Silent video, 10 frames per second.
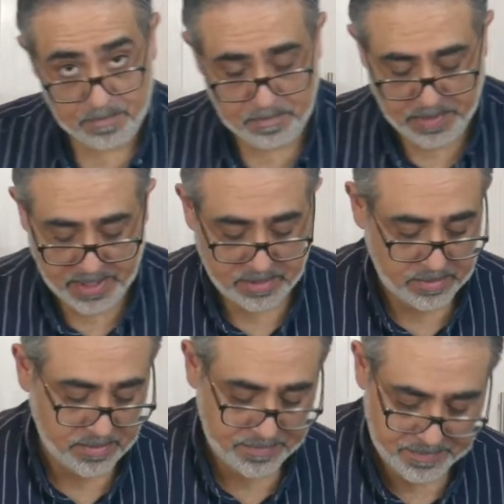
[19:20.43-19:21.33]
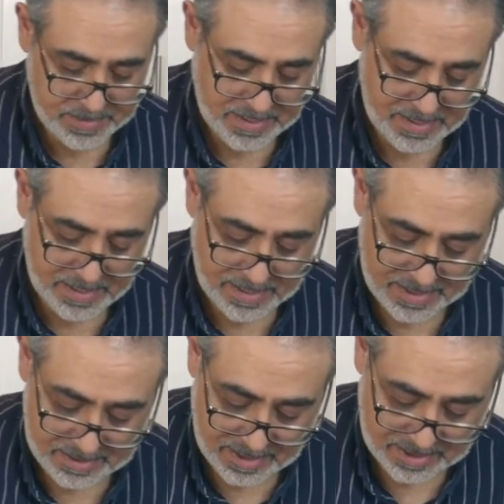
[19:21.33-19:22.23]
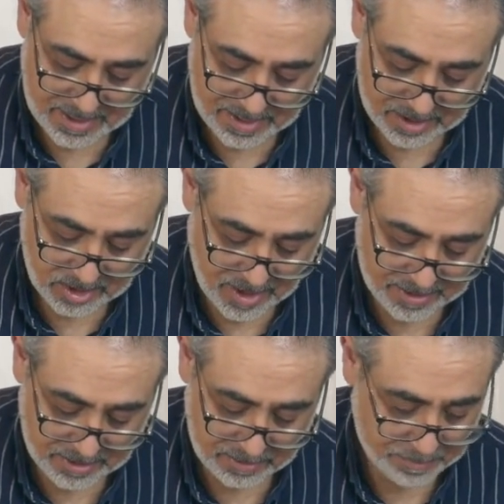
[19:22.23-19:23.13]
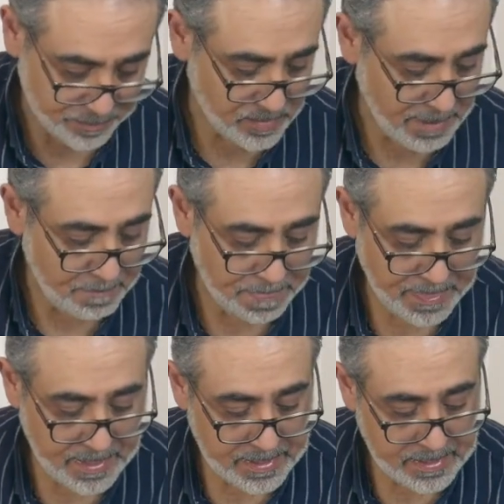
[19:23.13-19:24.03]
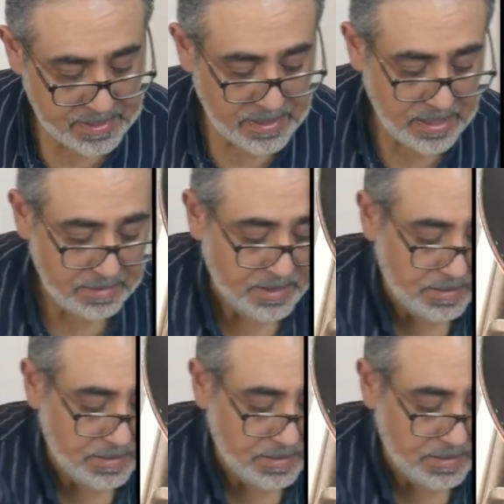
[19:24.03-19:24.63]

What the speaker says: pickle, as they say in the States. How many